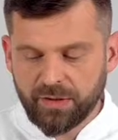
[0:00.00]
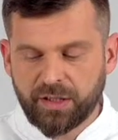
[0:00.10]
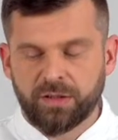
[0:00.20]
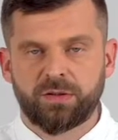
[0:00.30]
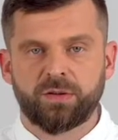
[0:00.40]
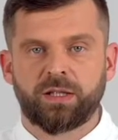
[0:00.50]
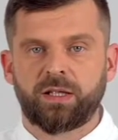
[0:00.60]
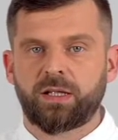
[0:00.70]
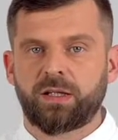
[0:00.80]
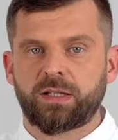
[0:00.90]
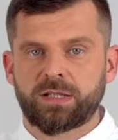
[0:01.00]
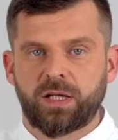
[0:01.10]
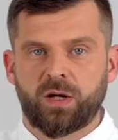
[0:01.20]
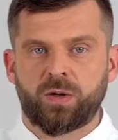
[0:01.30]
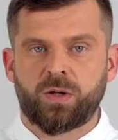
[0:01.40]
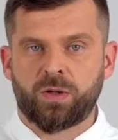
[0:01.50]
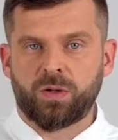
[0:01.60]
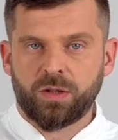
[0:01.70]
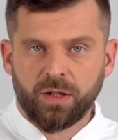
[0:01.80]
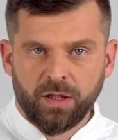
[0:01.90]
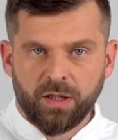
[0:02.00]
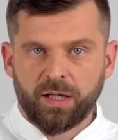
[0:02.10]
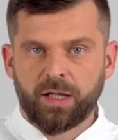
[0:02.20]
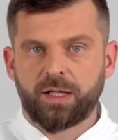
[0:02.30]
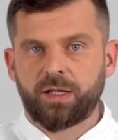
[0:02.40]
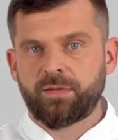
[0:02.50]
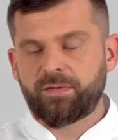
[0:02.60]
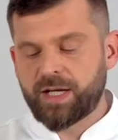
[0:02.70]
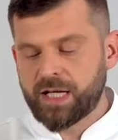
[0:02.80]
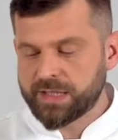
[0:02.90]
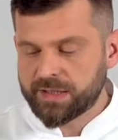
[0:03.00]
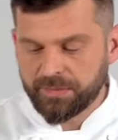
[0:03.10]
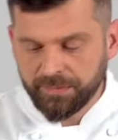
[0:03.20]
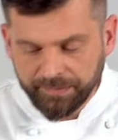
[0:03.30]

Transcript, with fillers: You can do it either slow or uh, fast.